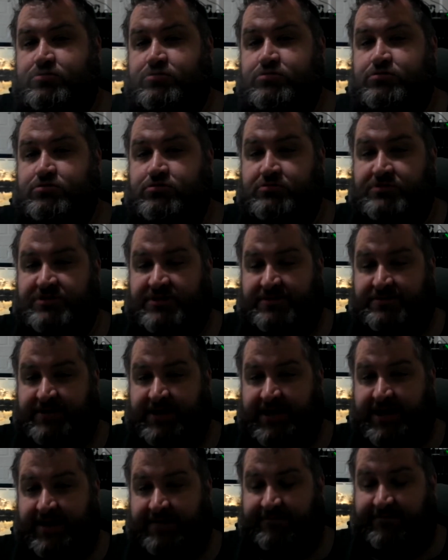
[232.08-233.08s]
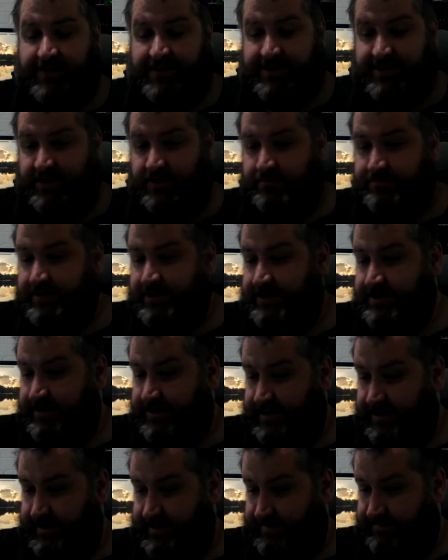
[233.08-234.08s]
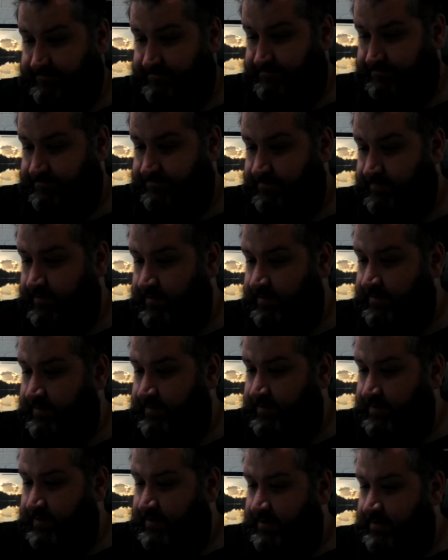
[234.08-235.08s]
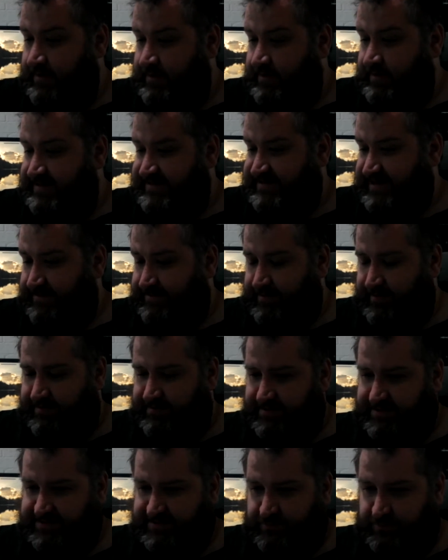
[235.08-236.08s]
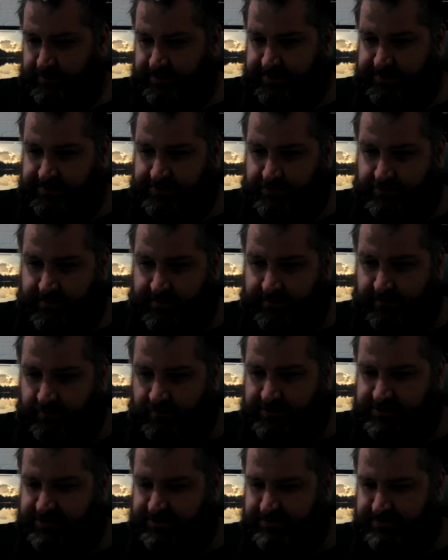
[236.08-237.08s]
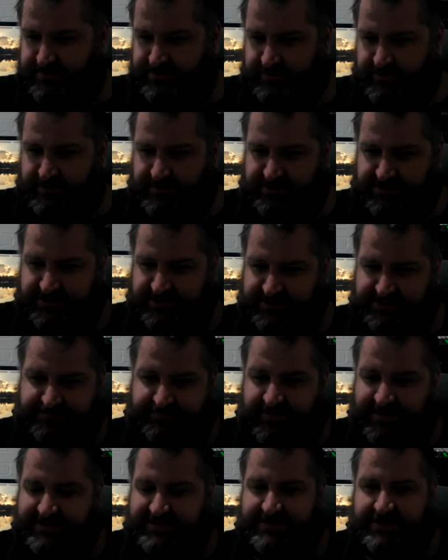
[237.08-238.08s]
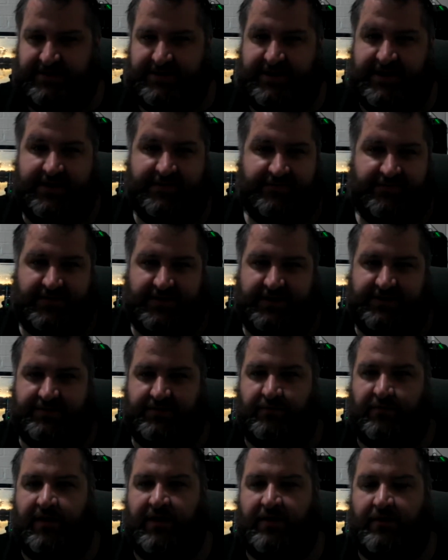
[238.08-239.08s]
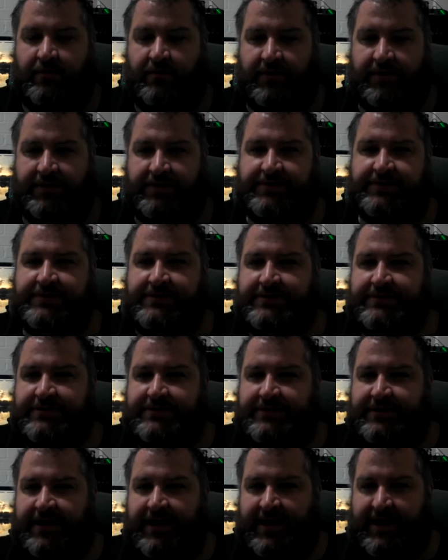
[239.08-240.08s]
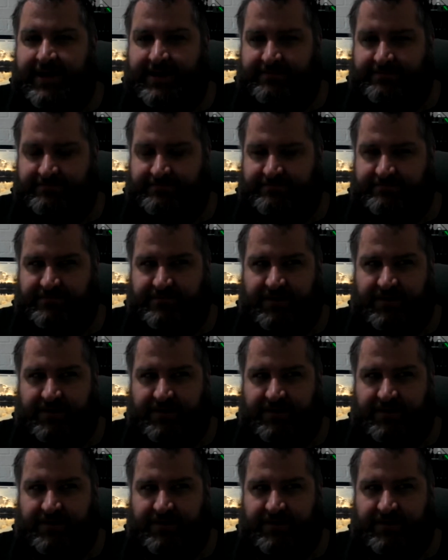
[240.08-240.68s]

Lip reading: which I'm going to get a friend to help me. There's a couple other things I want to do around the workshop as well, just basically get everything the way I want it. I